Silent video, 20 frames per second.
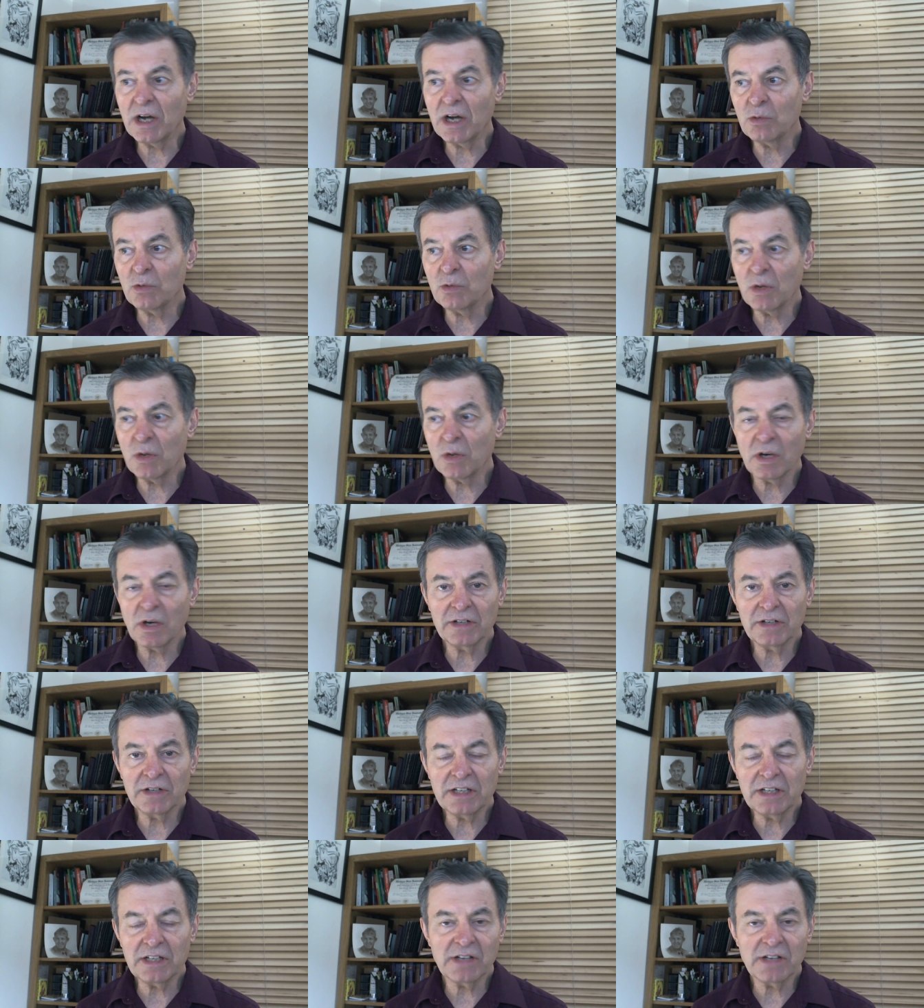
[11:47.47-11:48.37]
do we
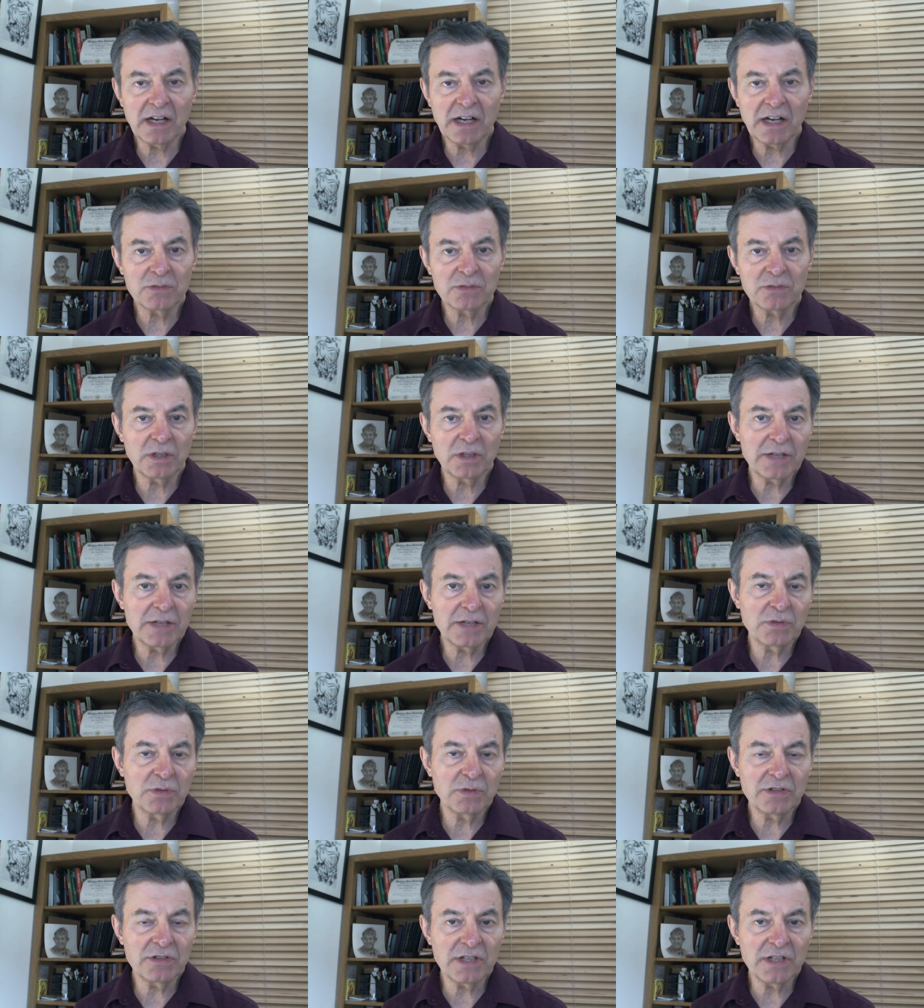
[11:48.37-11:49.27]
want to detox? Well, that's
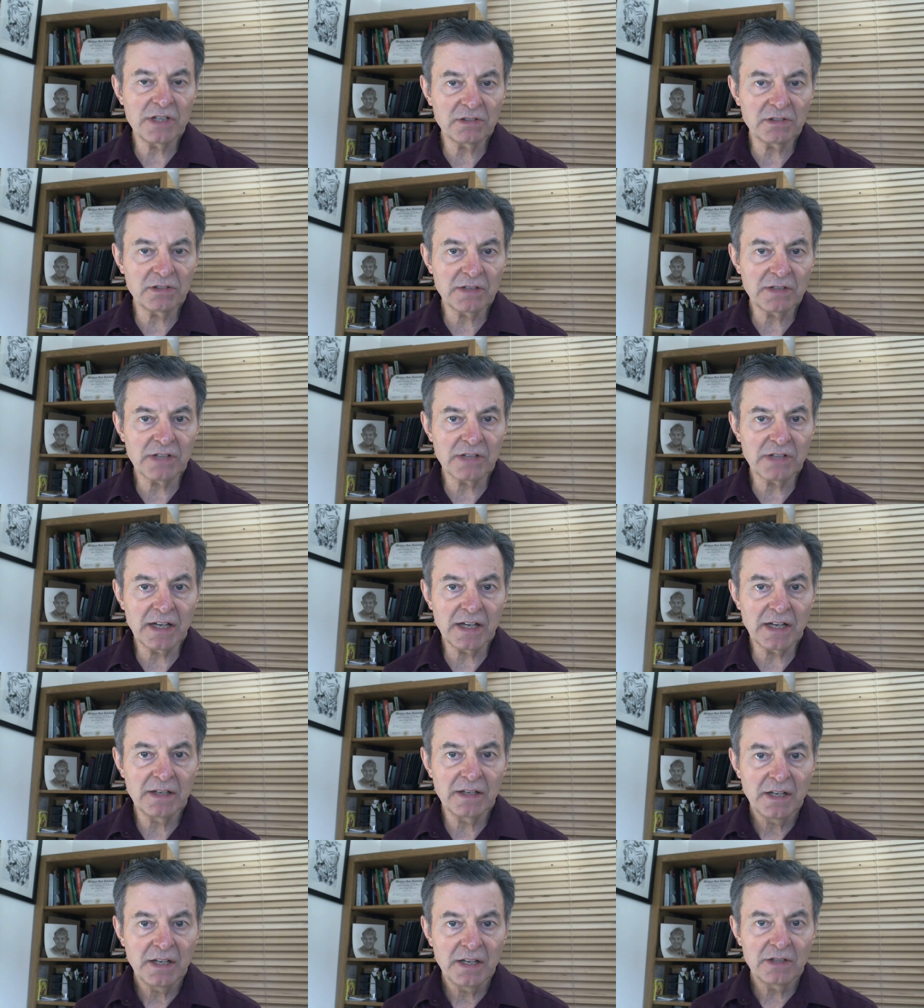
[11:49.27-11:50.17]
what disease lives
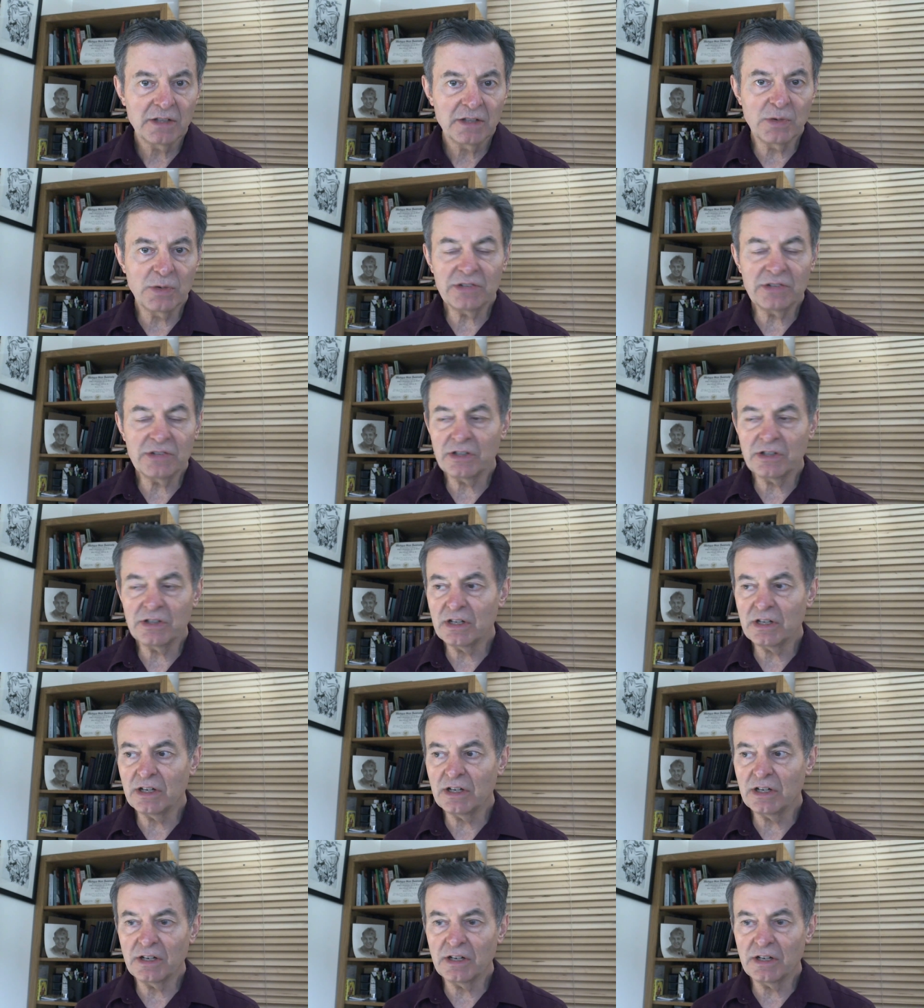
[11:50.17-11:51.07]
on. The reason,
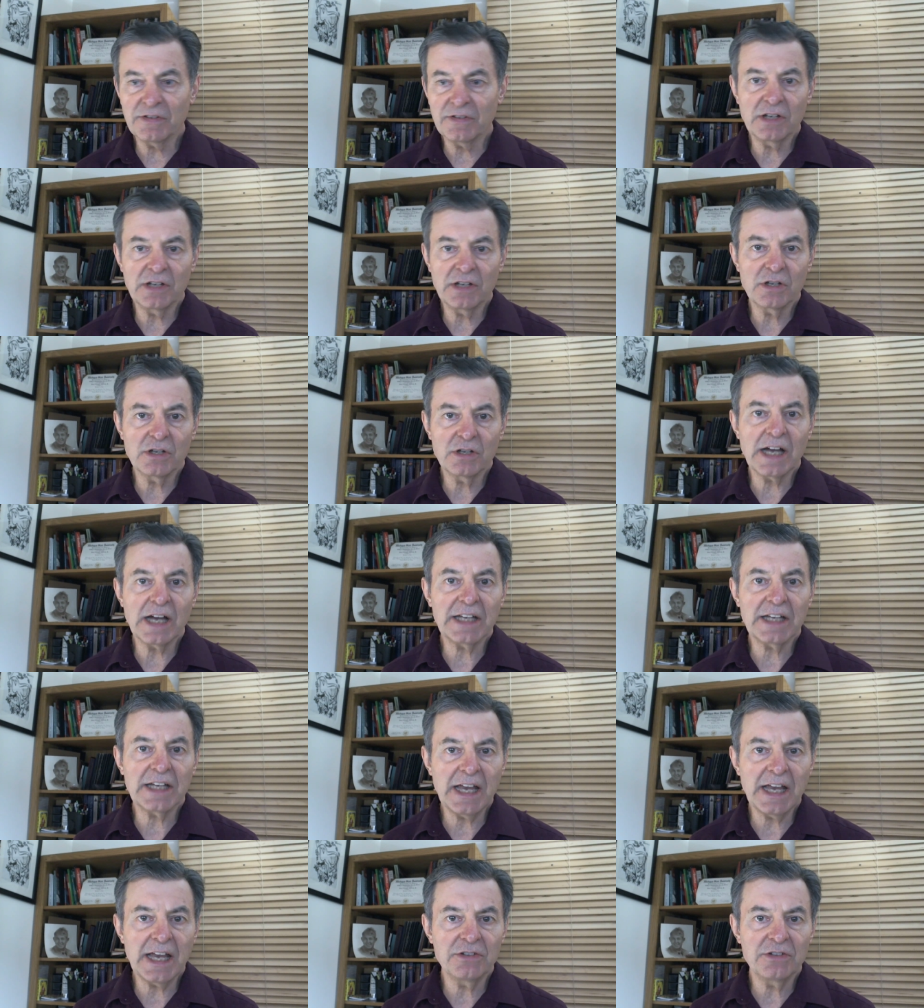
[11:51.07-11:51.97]
if you got
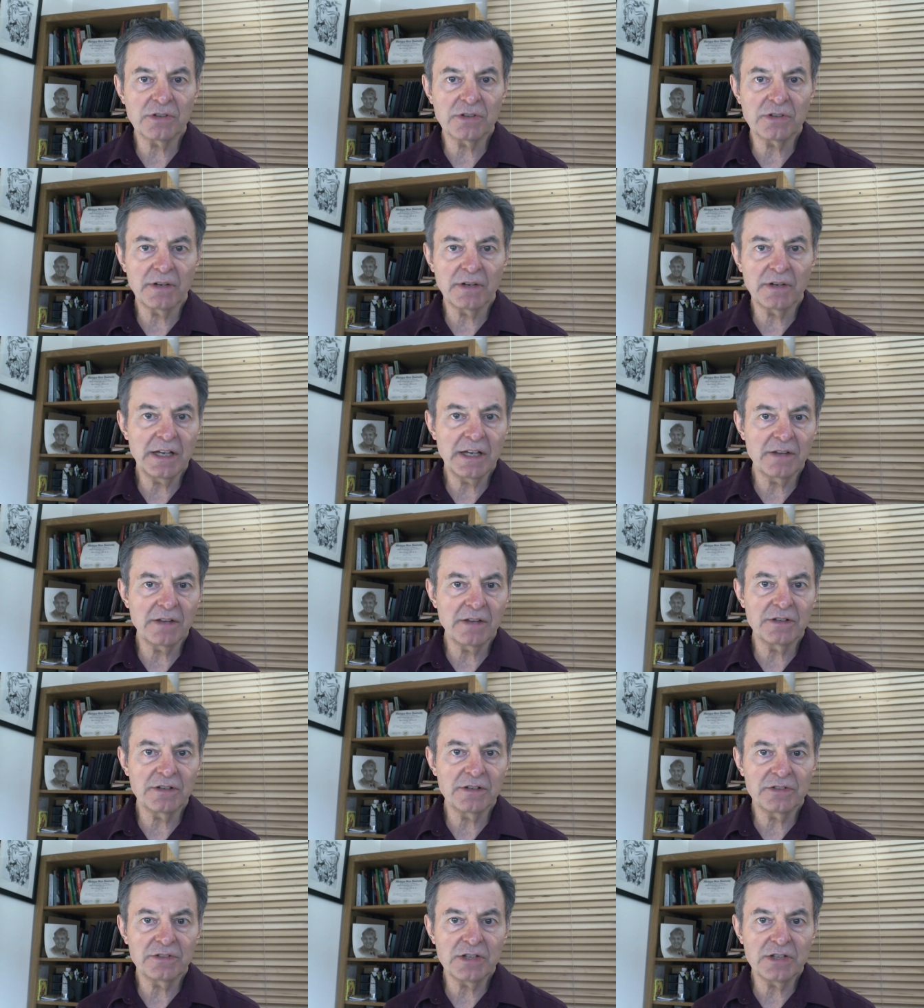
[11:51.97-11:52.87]
cancer or any other
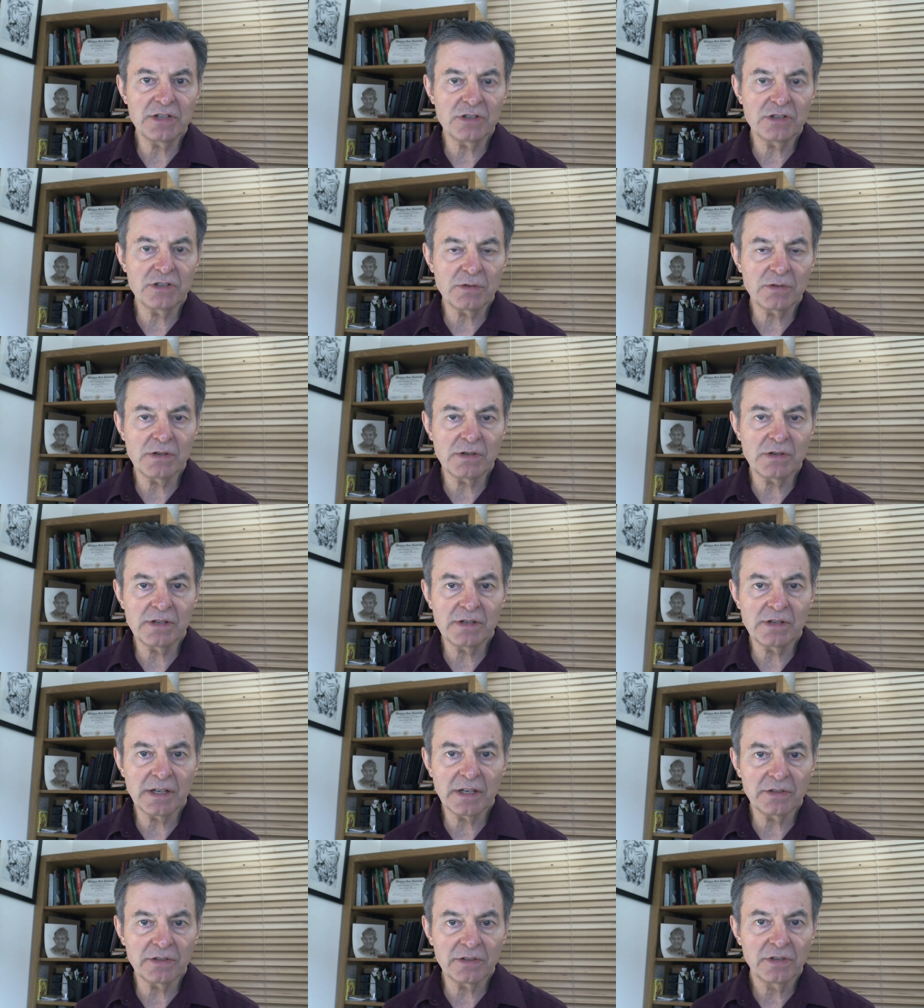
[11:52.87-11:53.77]
disease, two
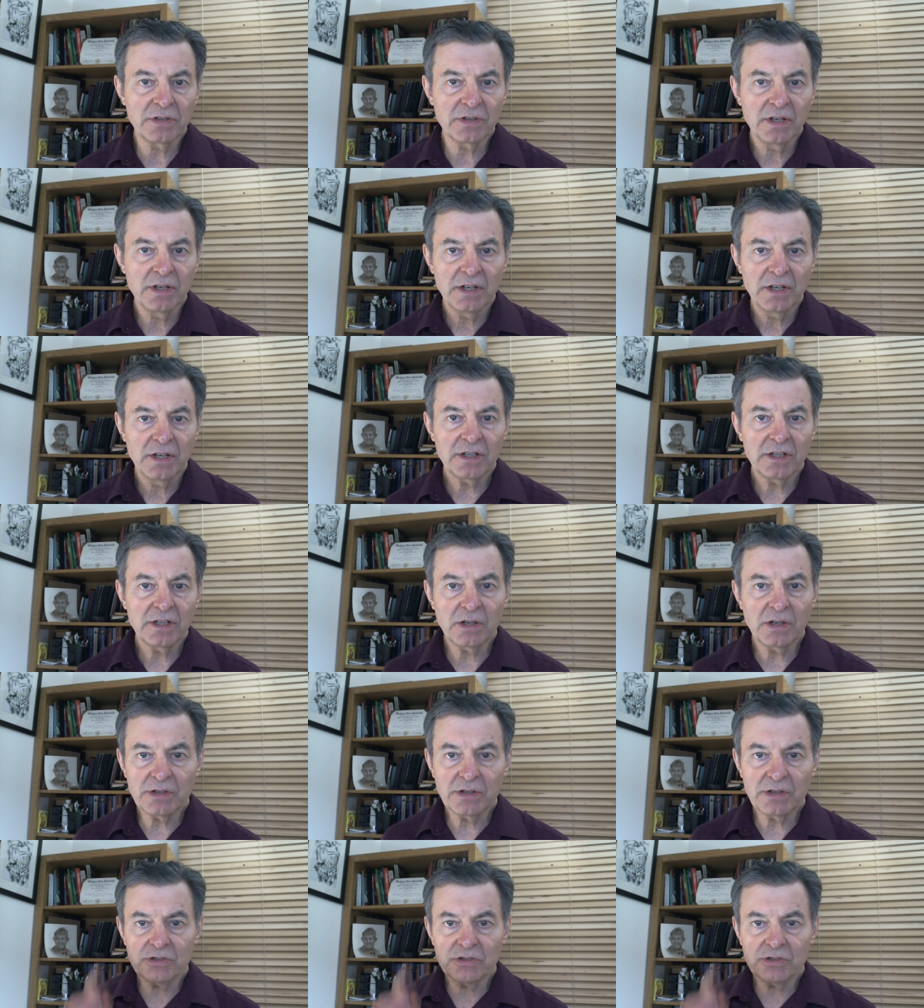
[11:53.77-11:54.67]
things. You
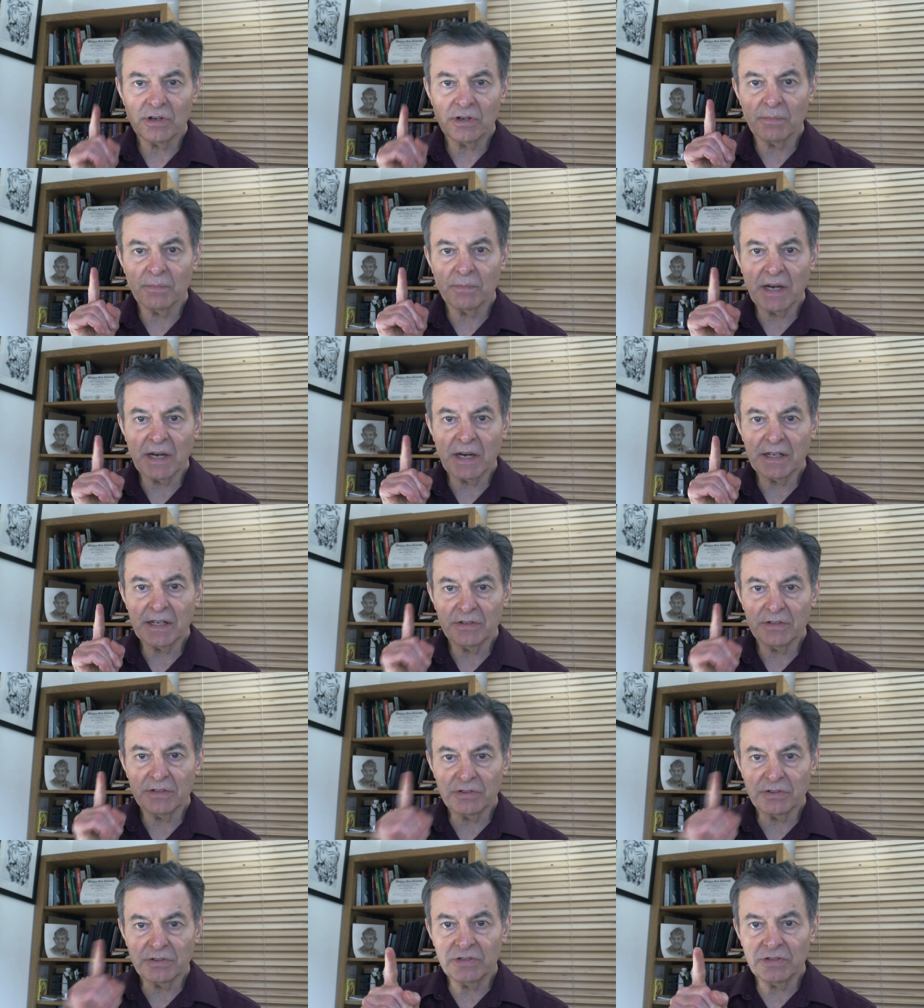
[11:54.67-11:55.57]
know that your body
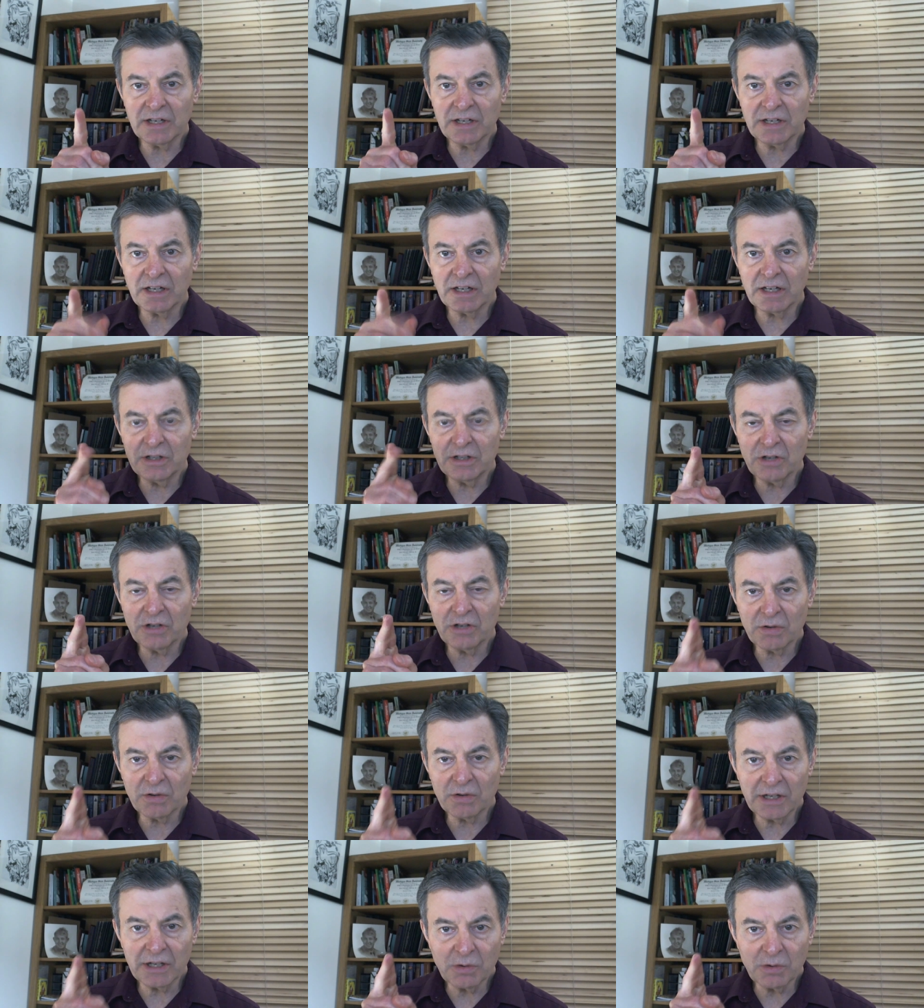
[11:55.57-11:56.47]
is acidic, and you
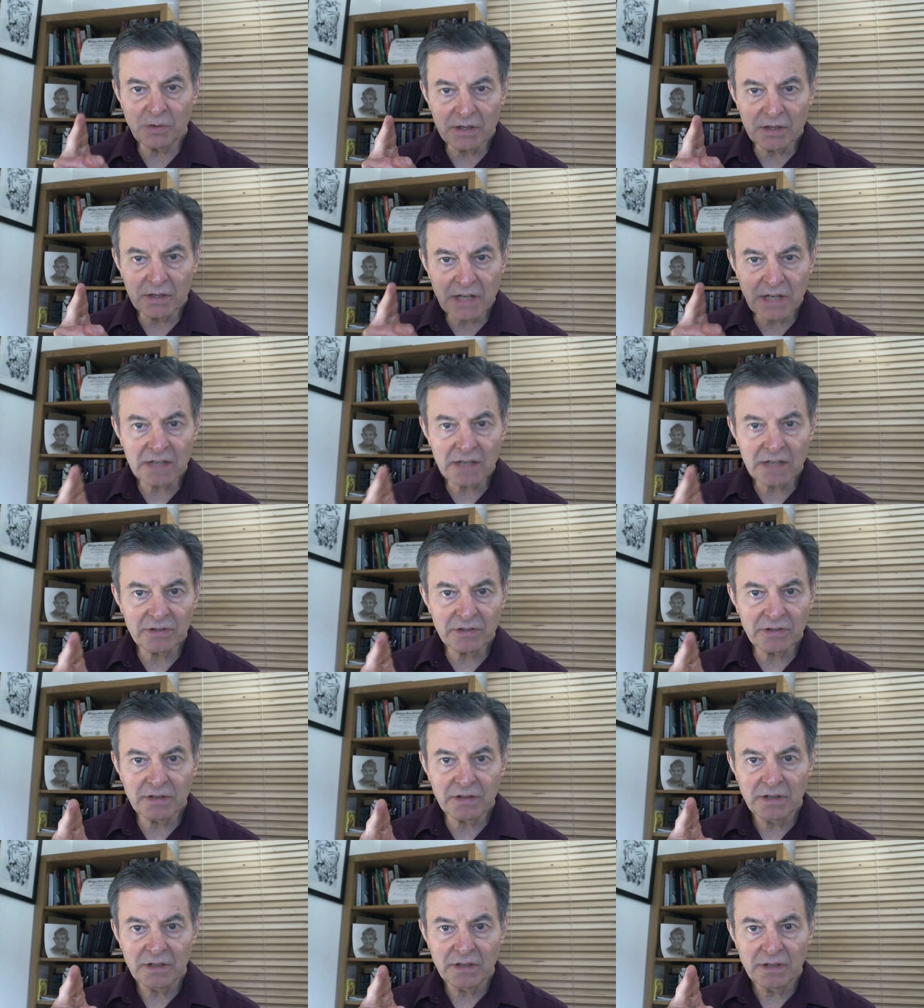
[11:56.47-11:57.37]
know that you are
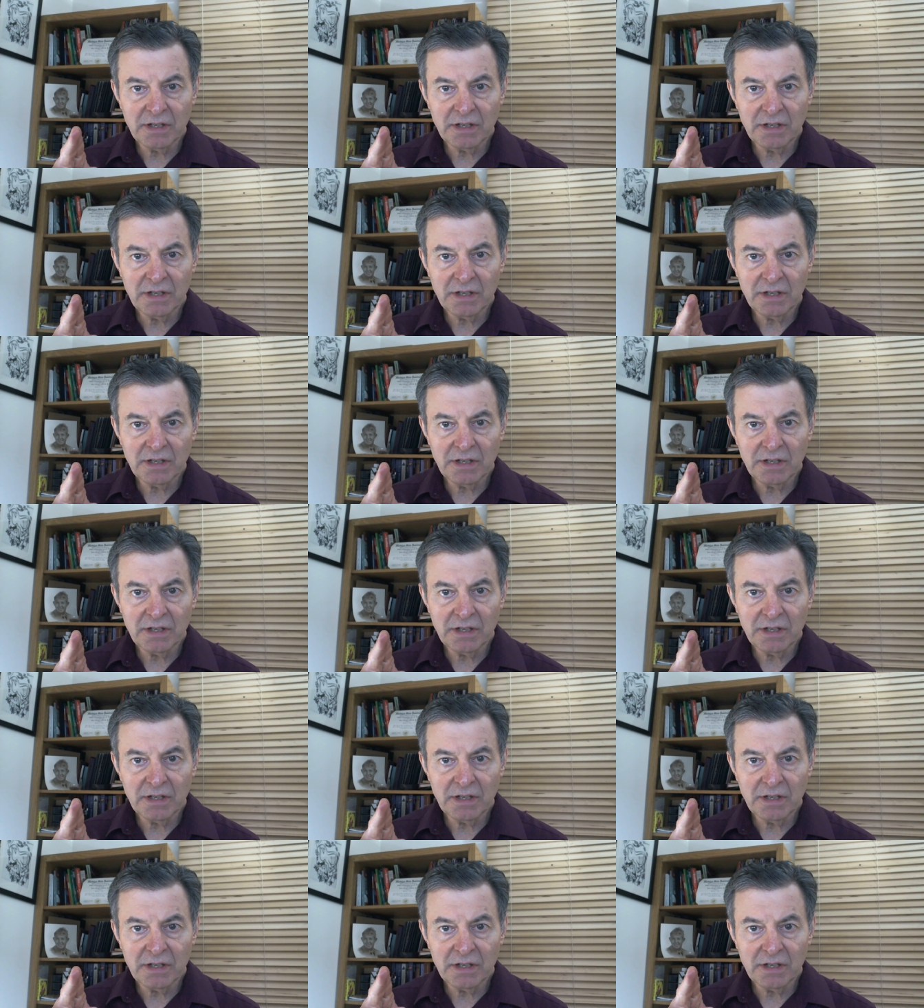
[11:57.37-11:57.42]
toxic.